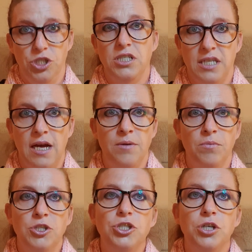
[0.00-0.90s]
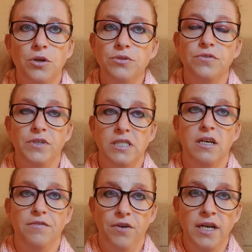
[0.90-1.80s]
she's staying with. She's going to visit
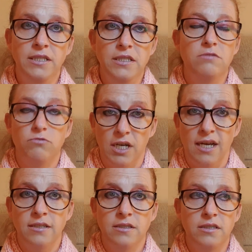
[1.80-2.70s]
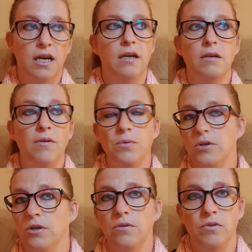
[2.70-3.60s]
a friend, Rhiannon. Now,
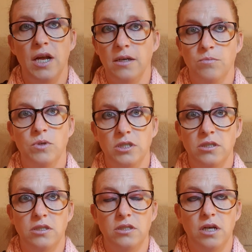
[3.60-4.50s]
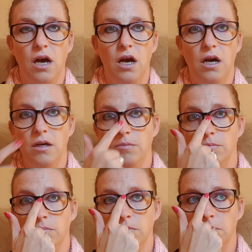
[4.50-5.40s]
everyone knew Rhiannon was
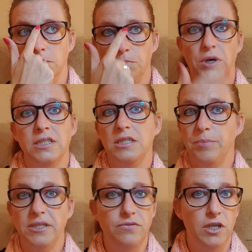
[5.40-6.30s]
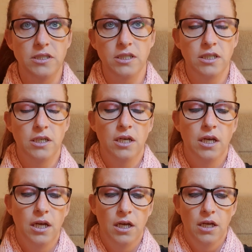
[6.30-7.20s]
Brandy's best friend.
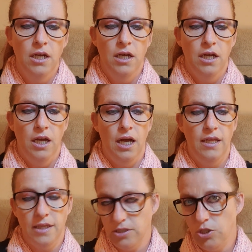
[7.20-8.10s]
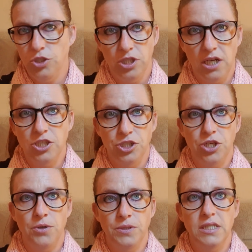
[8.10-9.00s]
And that's who she says she's
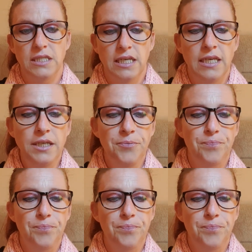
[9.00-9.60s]
going to see.